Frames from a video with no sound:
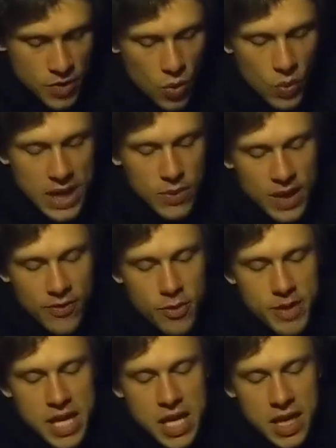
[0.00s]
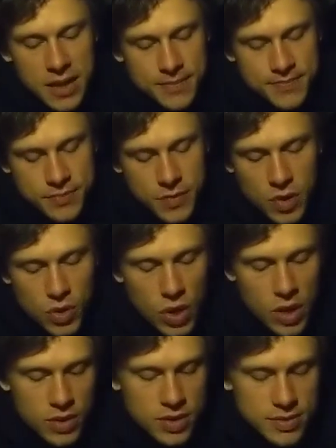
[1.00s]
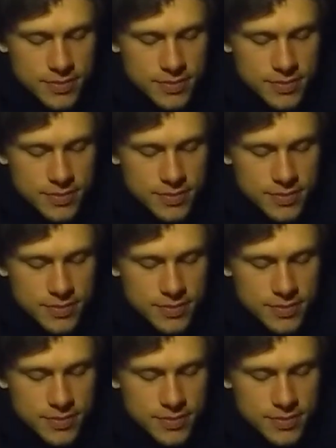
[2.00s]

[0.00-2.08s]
Wait for me! Croaked